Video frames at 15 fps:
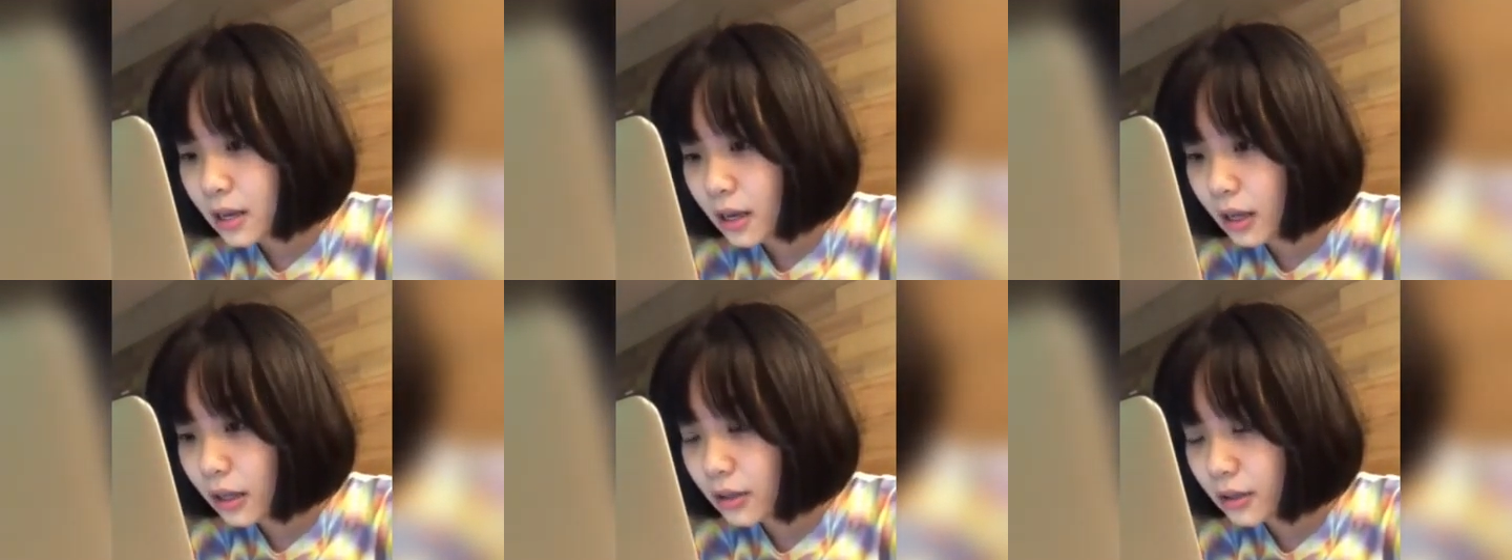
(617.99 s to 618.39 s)

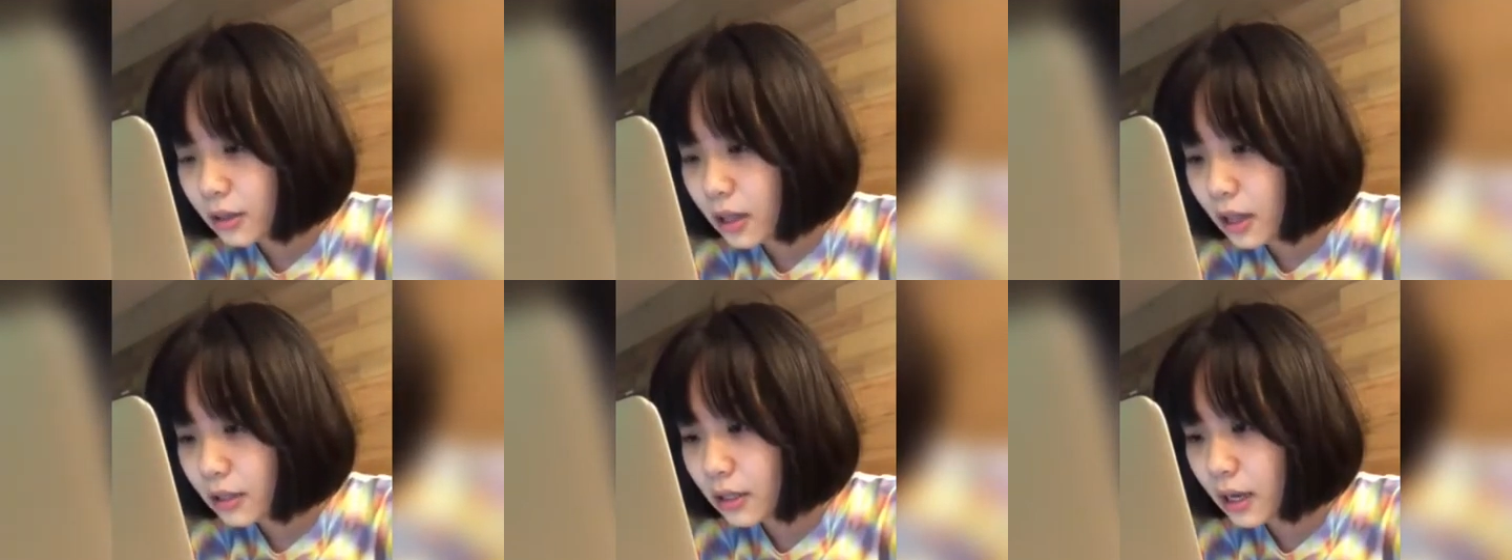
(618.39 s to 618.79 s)
Other
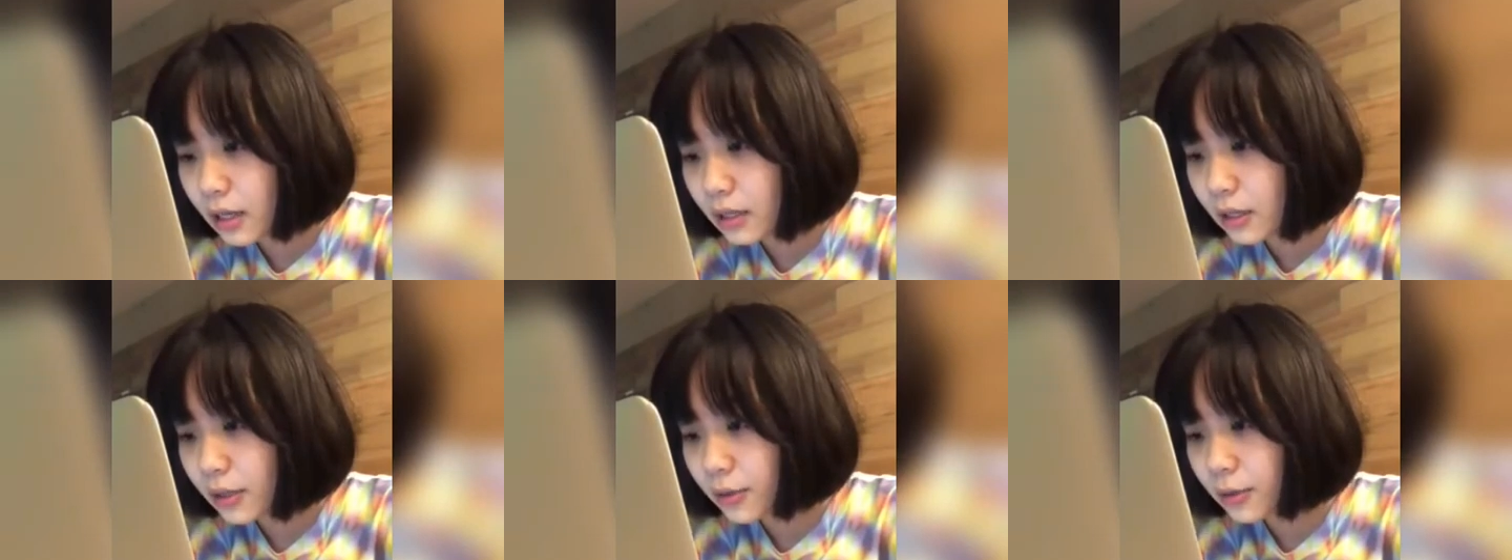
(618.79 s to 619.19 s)
than that,
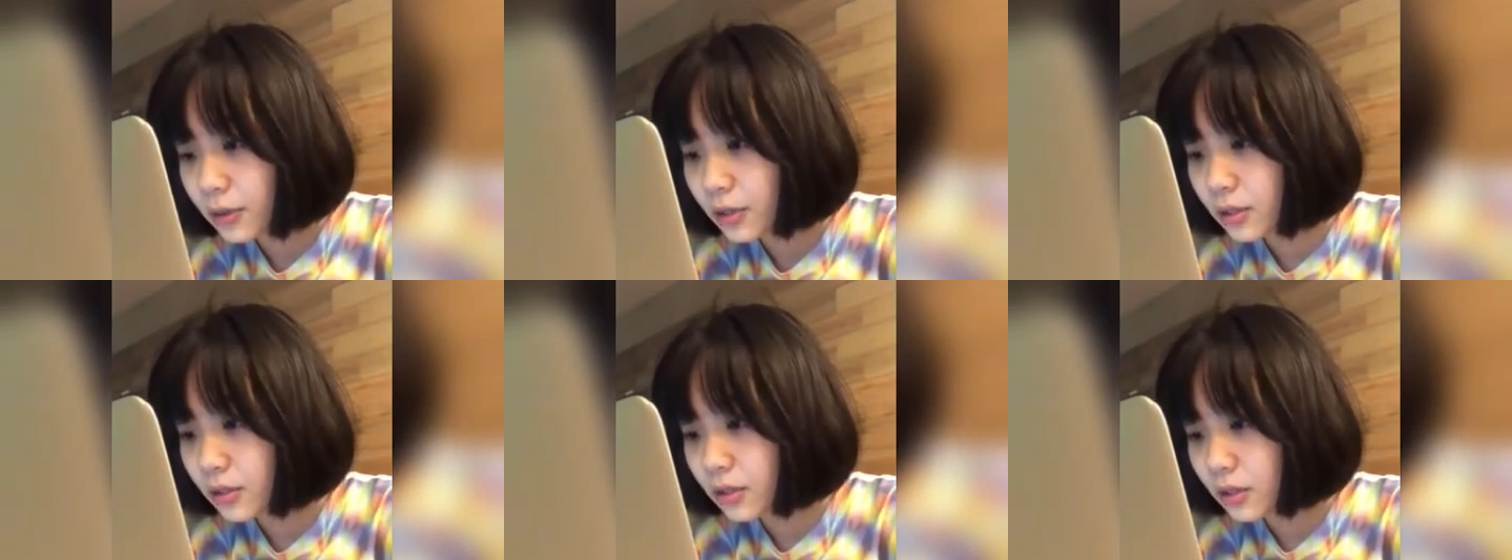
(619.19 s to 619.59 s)
he
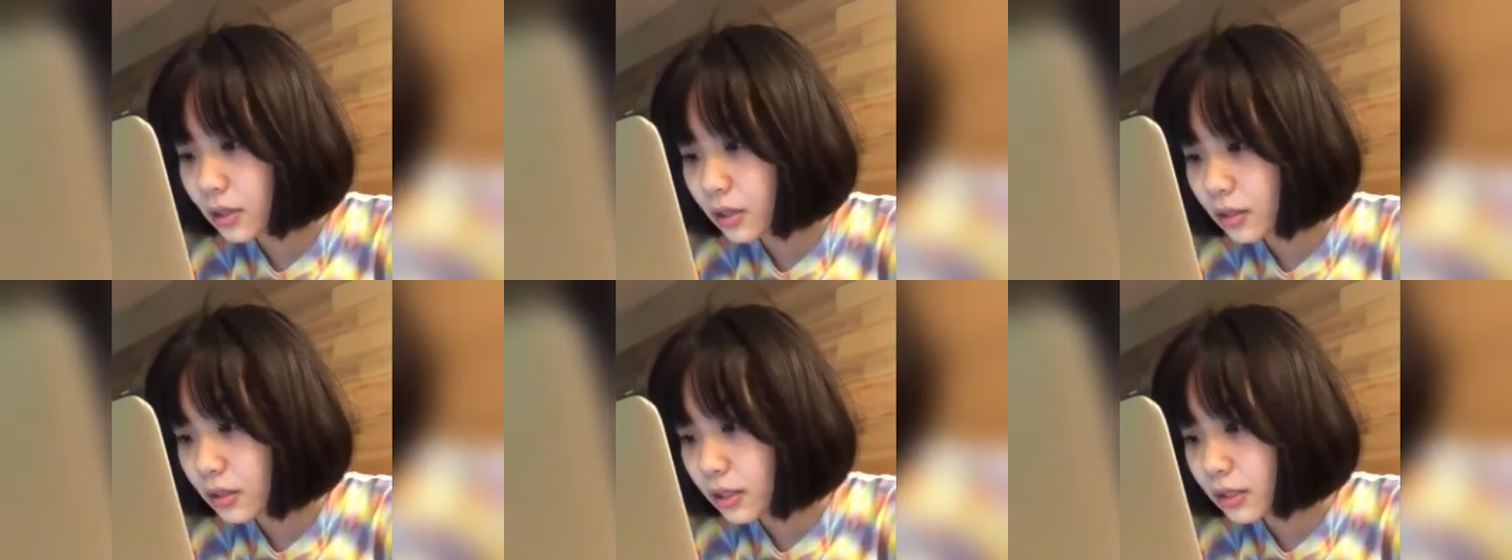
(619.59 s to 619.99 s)
was
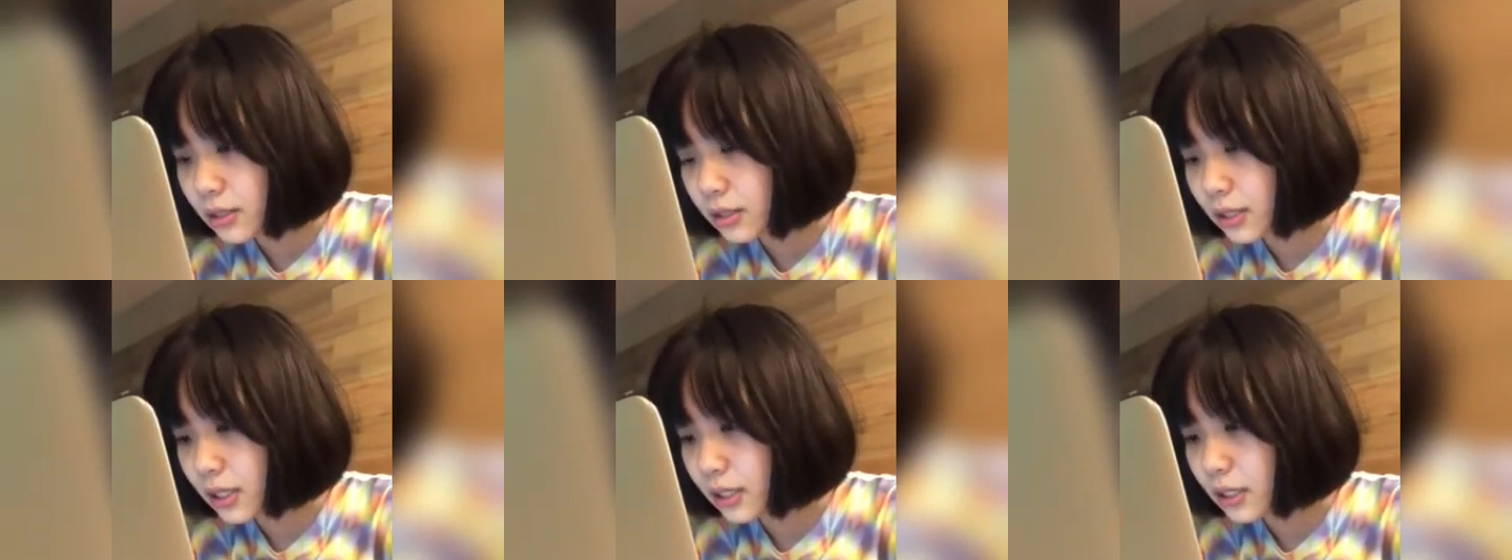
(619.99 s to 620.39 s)
this
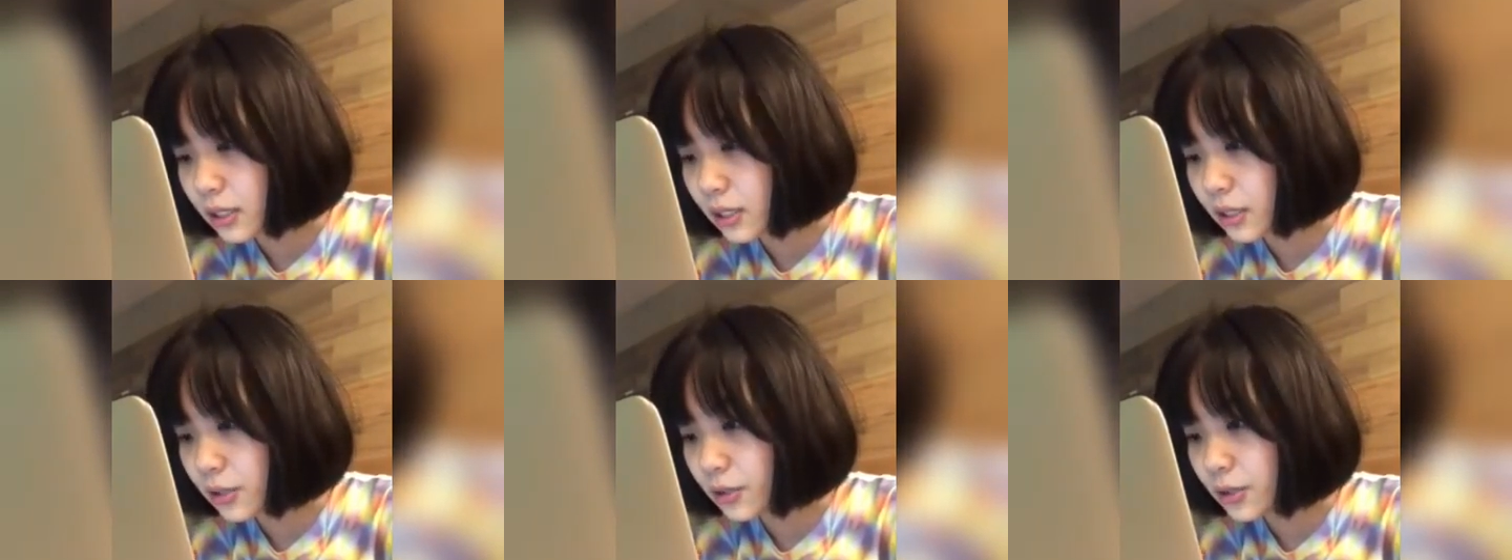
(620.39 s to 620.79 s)
skinny,
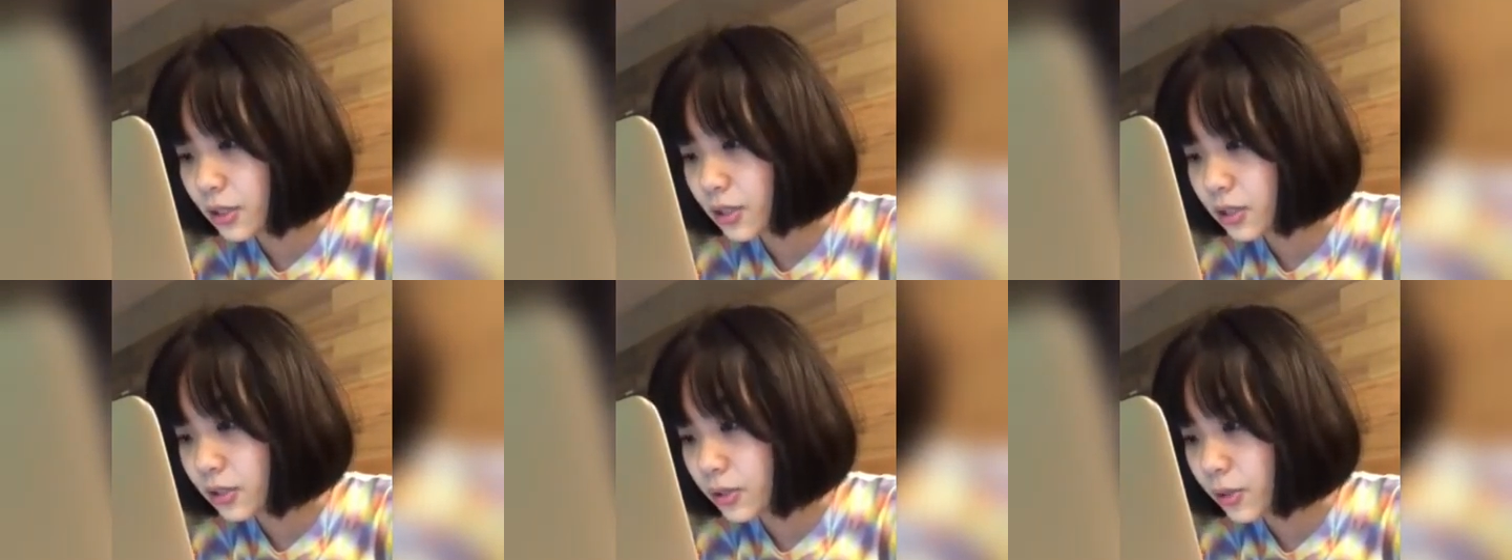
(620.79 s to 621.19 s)

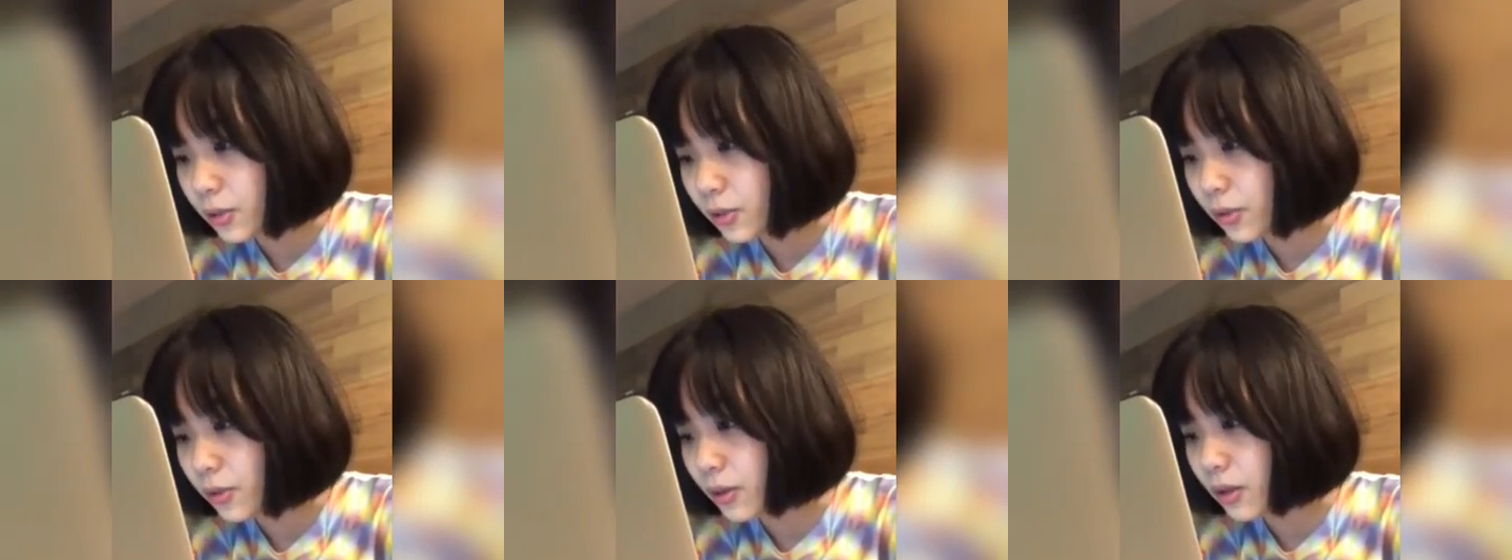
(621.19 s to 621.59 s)
cutish dude
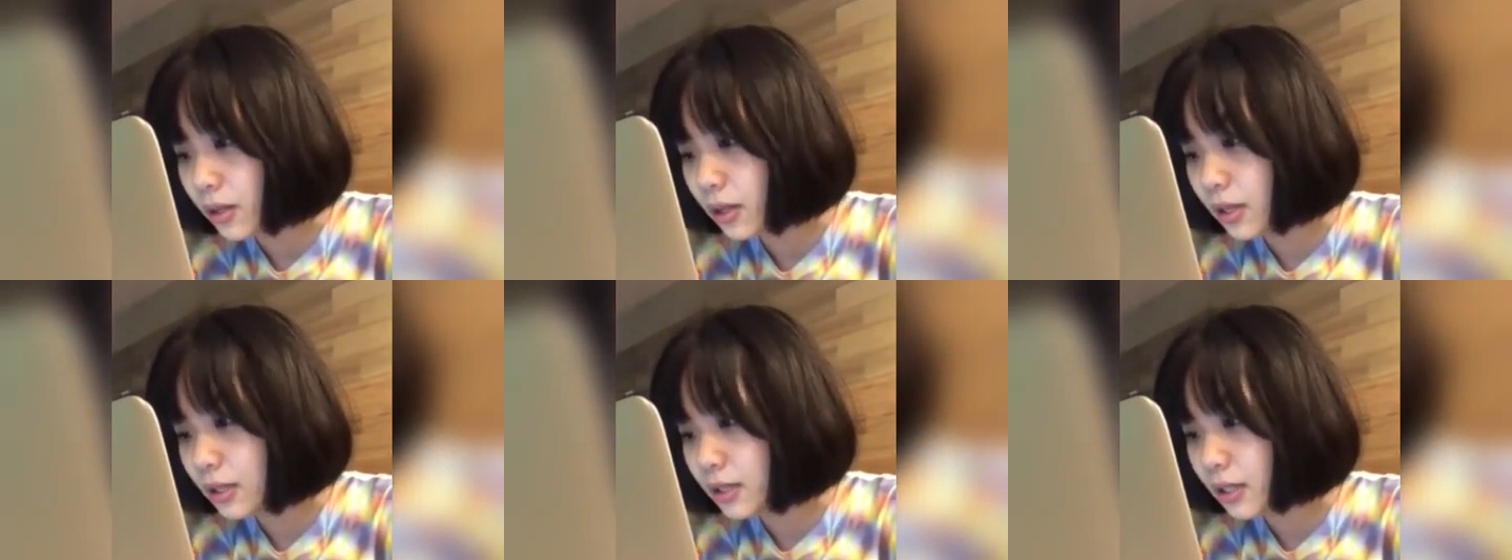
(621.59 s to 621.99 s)
with
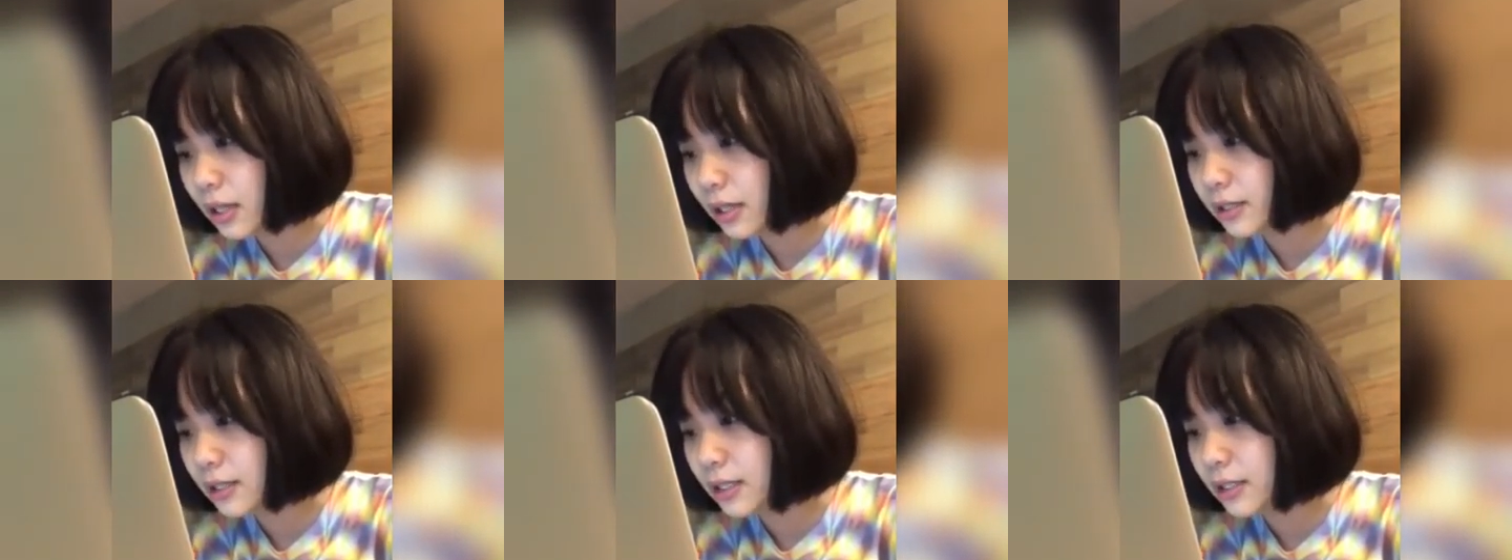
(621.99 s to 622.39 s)
thick
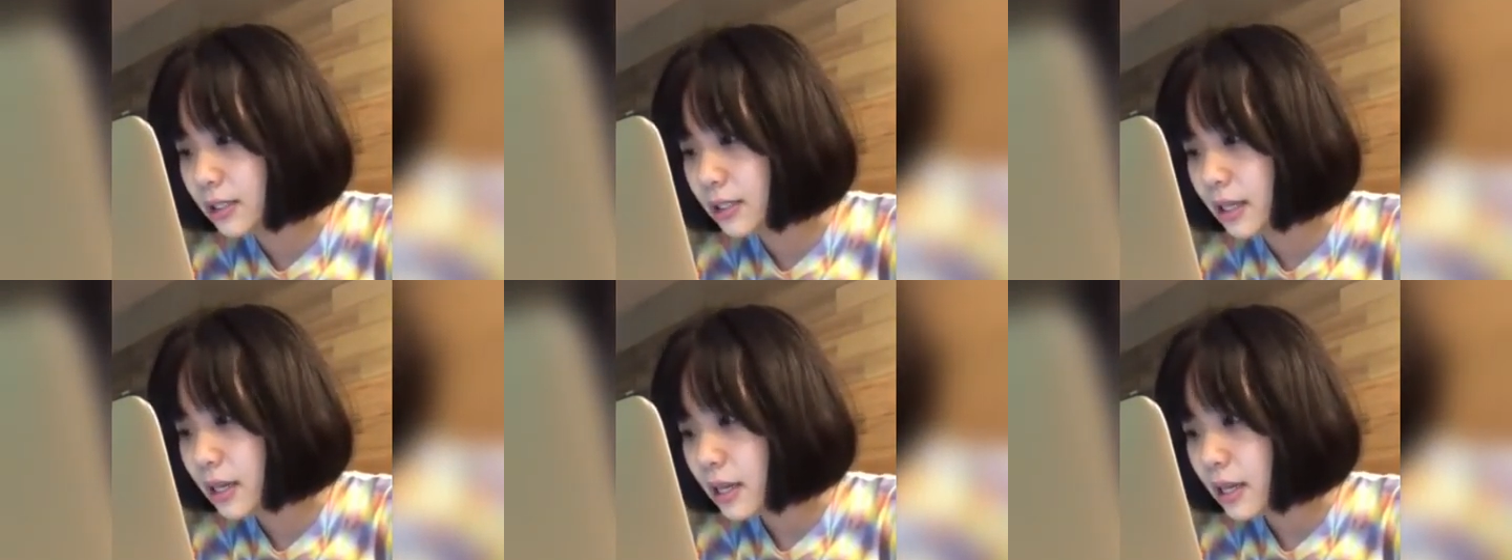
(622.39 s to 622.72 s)
glasses